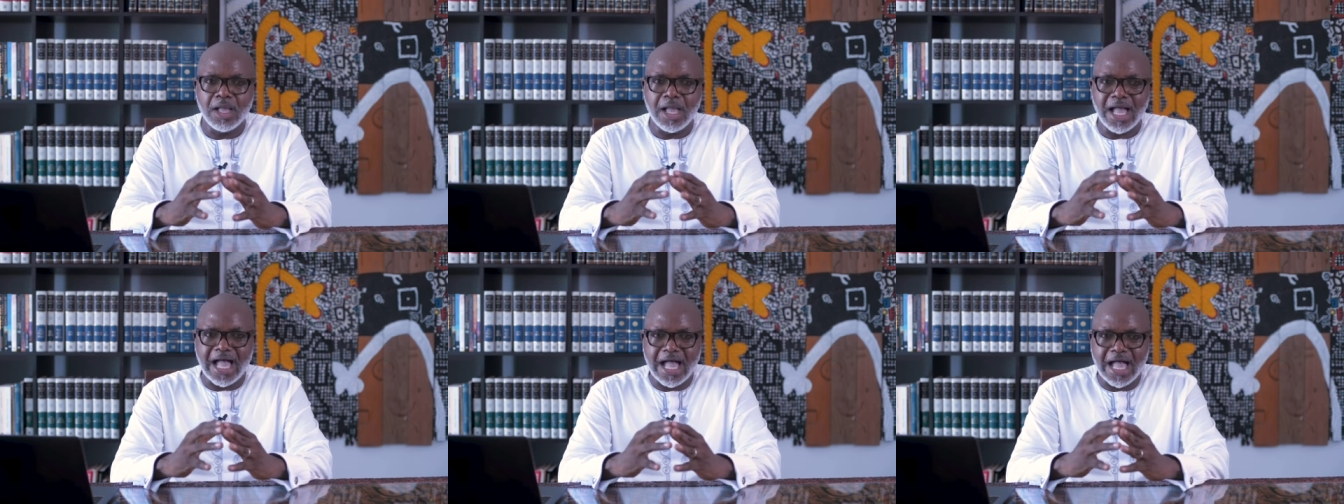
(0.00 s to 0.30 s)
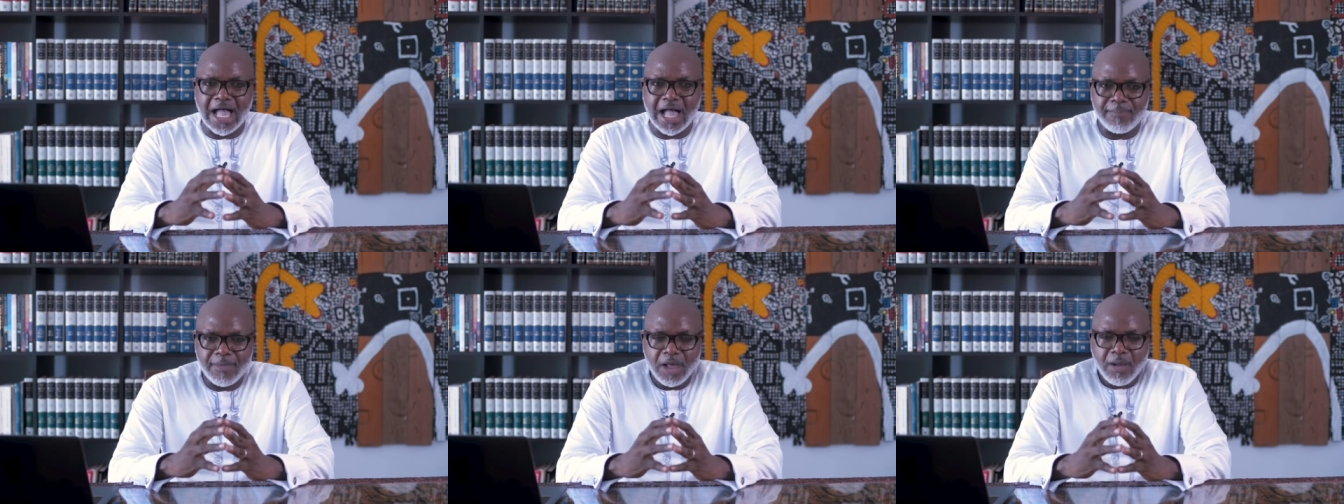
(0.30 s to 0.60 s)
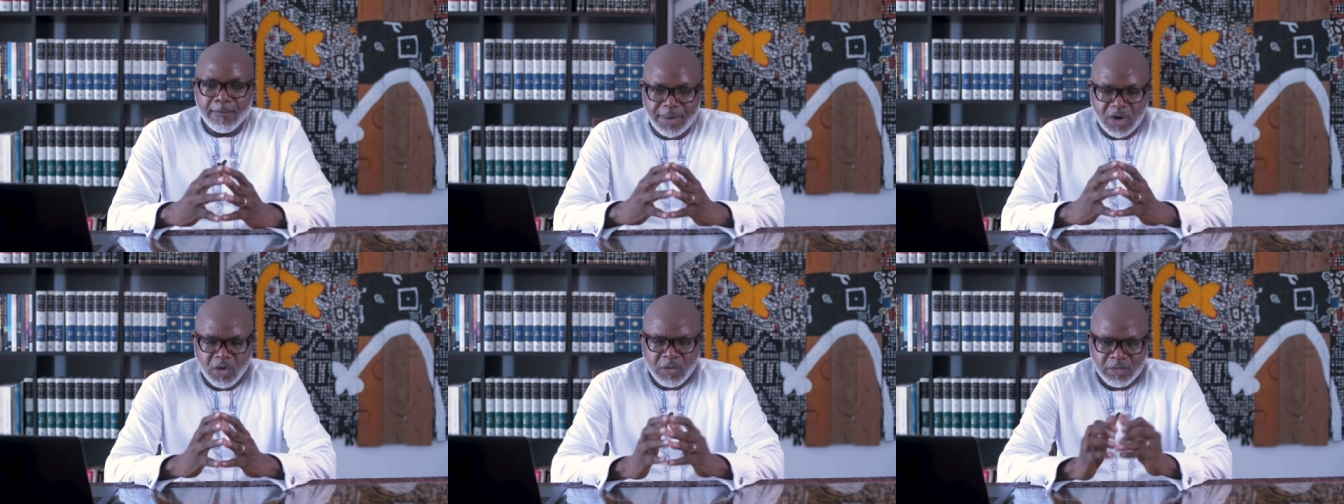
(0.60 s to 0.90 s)

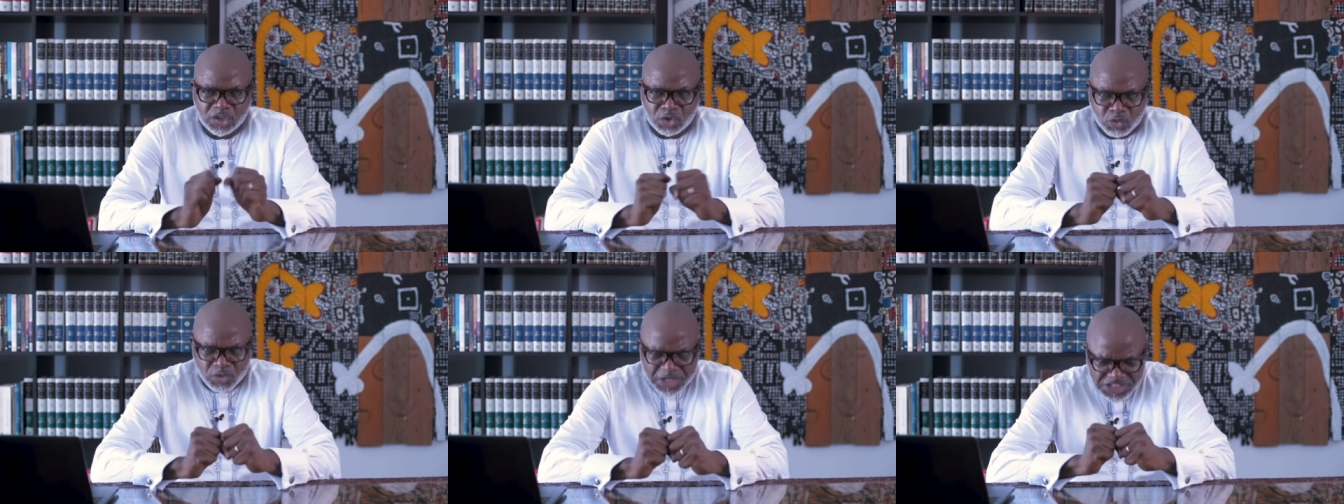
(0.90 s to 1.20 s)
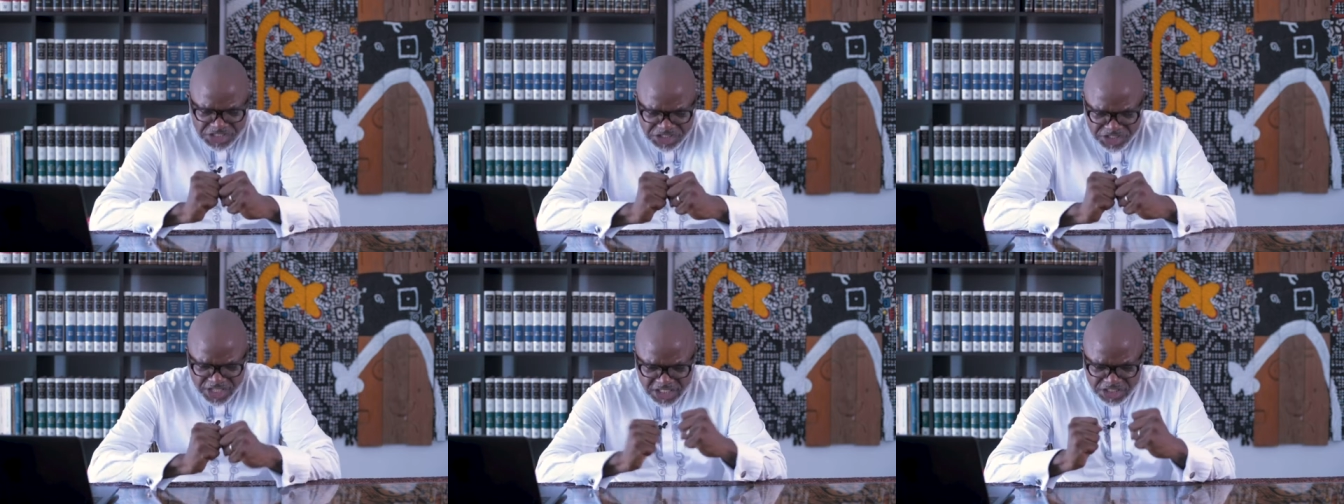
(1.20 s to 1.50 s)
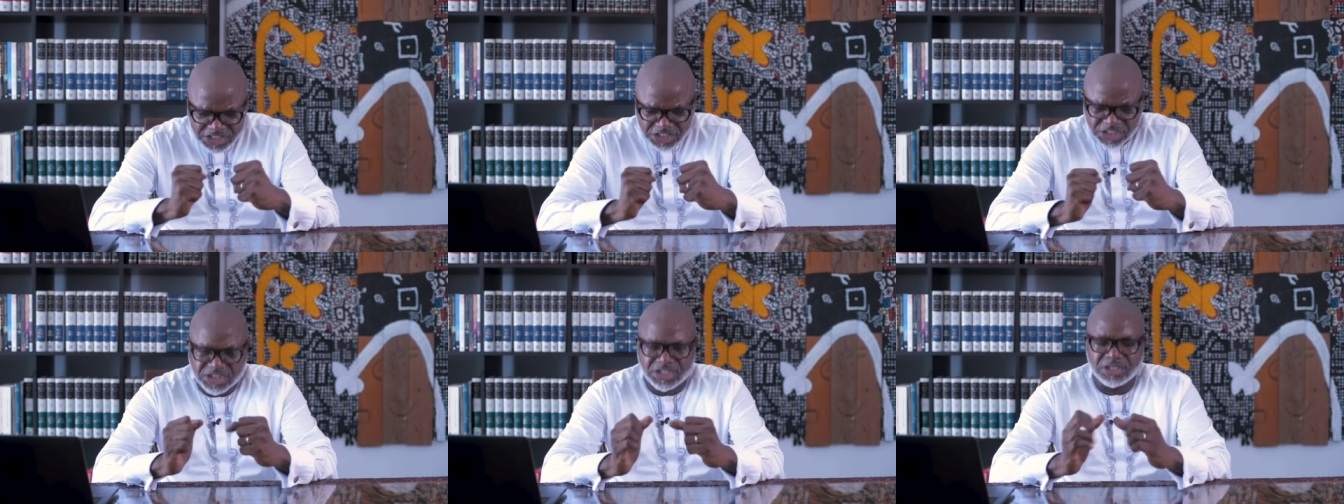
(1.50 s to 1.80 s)
Um, but we must
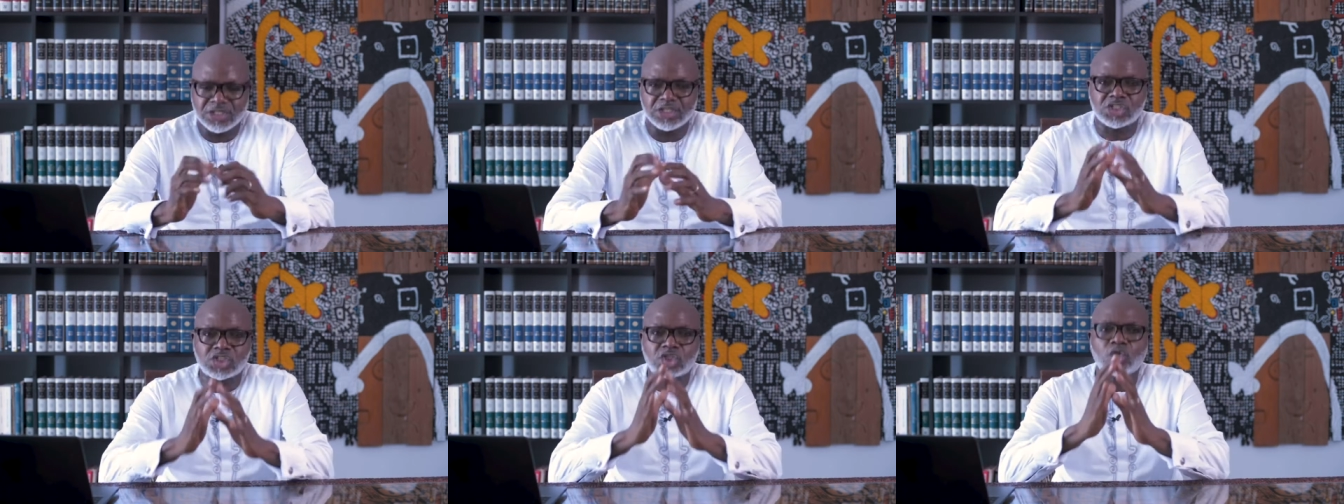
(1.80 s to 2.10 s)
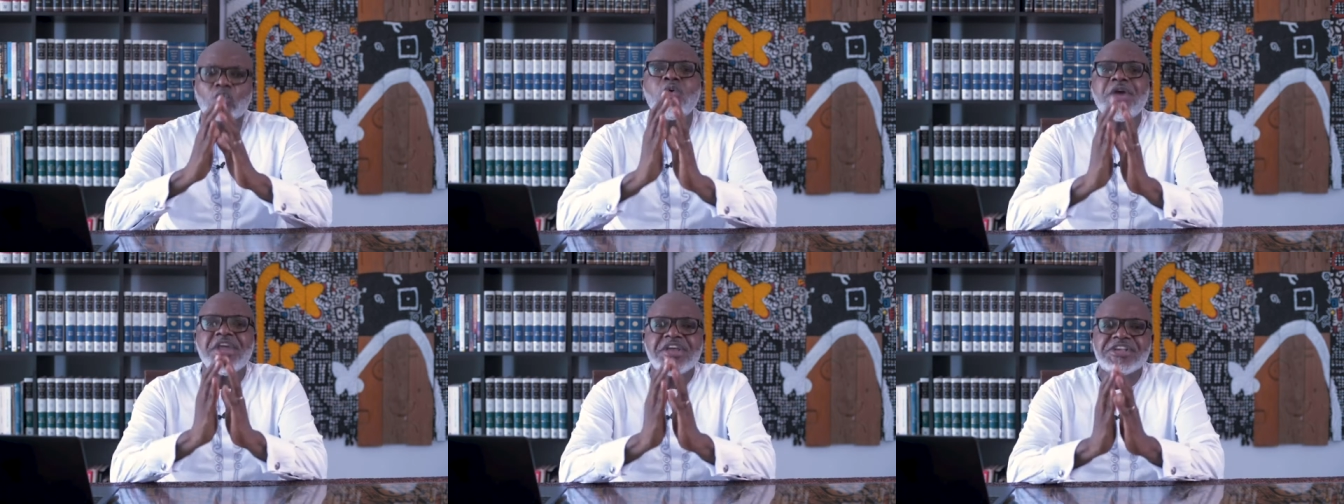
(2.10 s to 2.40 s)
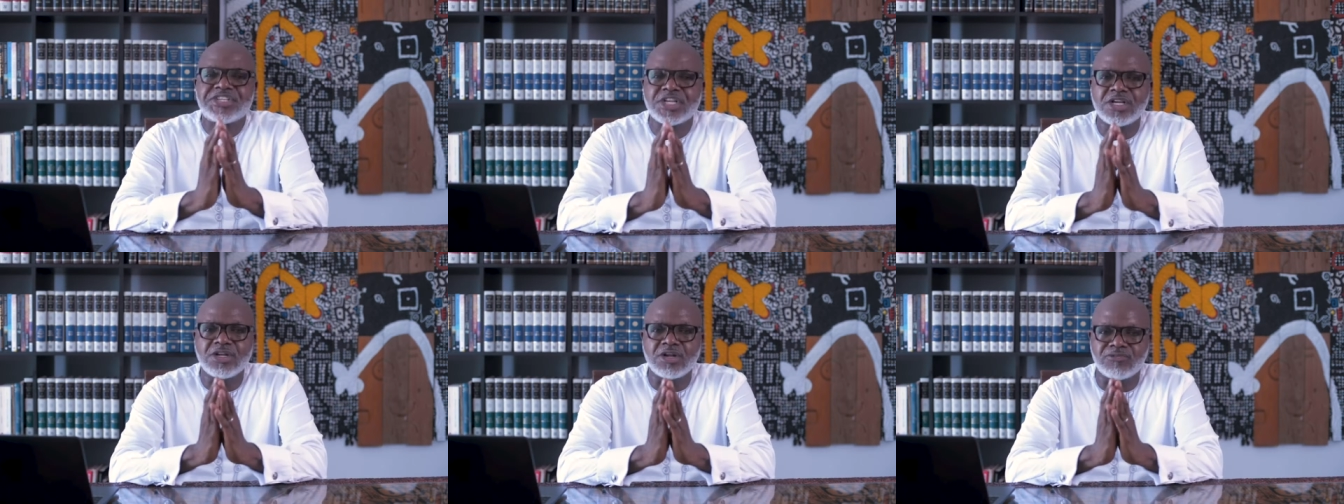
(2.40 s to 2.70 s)
resist the
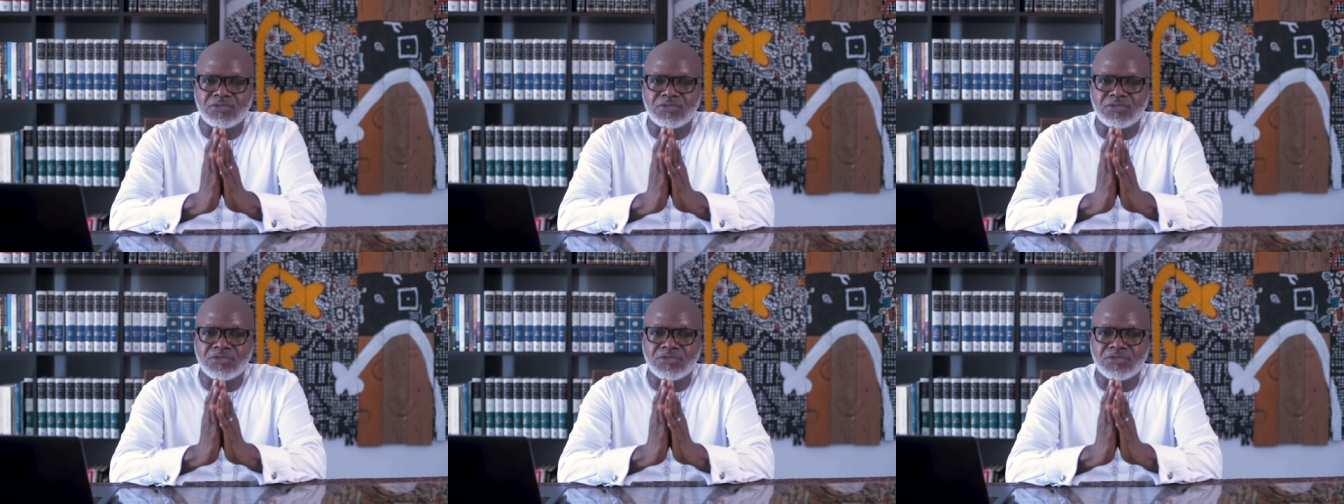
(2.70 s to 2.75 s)
squeezing